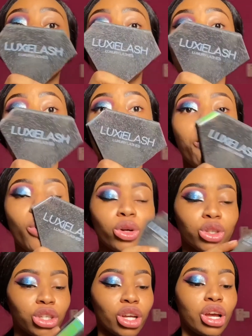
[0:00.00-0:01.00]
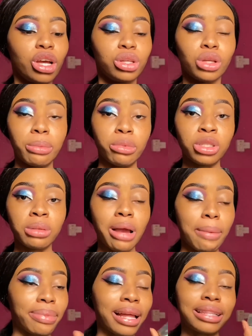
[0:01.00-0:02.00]
it so much. So I'm going to be
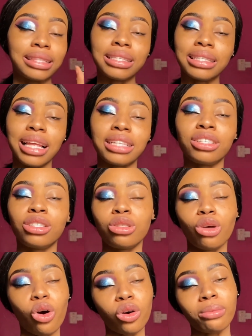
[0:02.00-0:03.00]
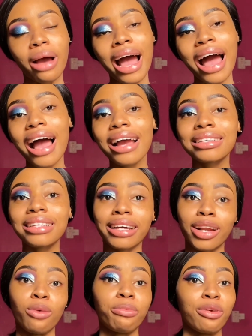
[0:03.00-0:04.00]
applying these lashes on my eyes
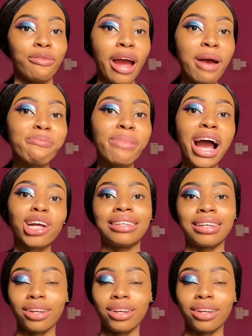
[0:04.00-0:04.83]
and I'll be right back, and